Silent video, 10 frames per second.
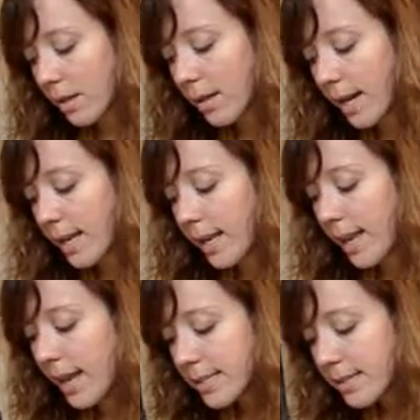Okay,
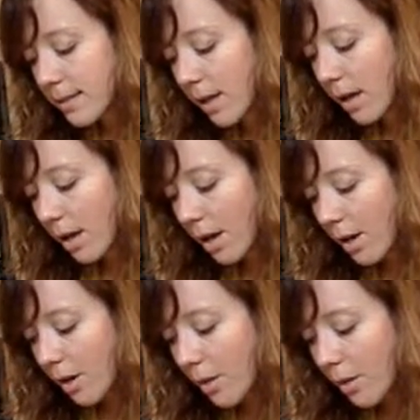next,
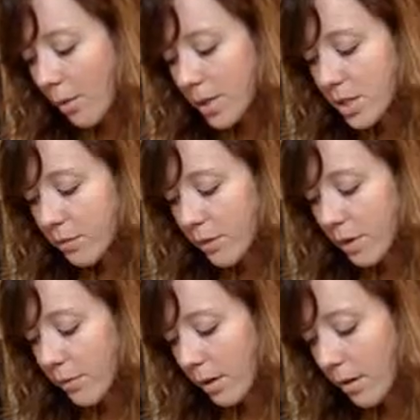uh, what's your
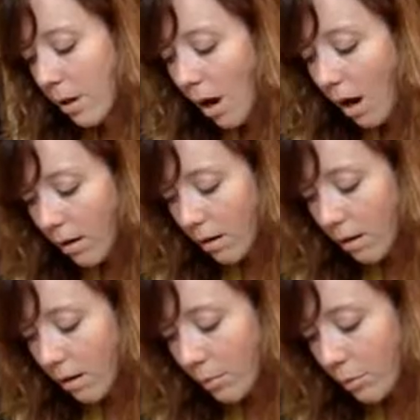favorite
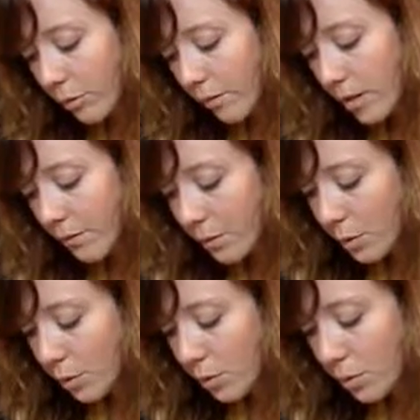color, movie,
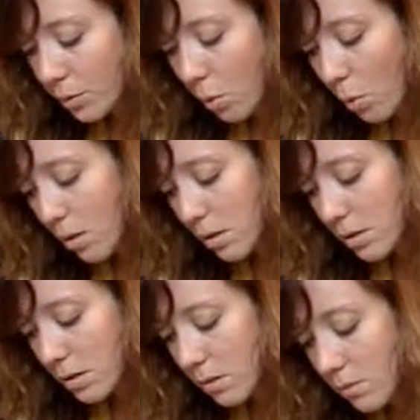food,
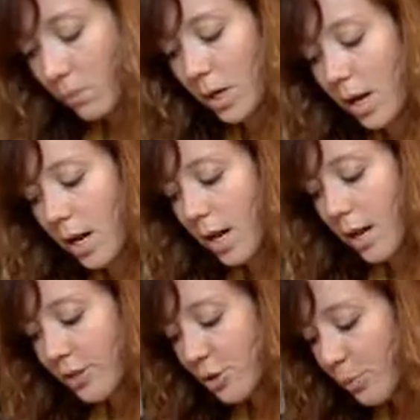boards, really?
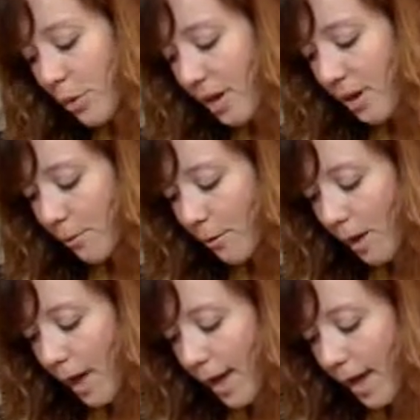
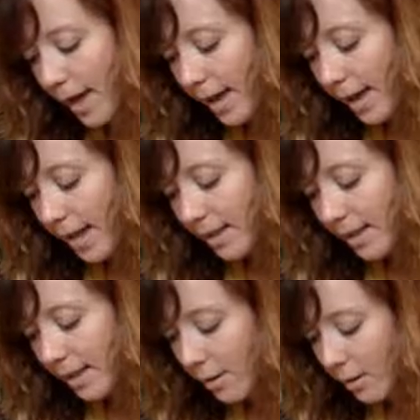Superhero, haha,
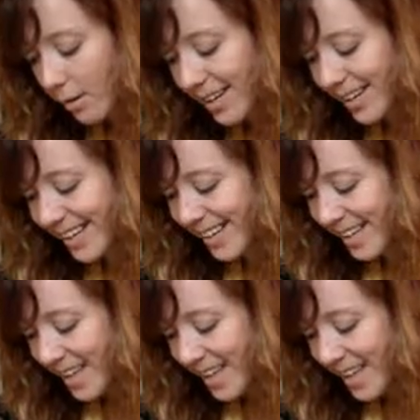and...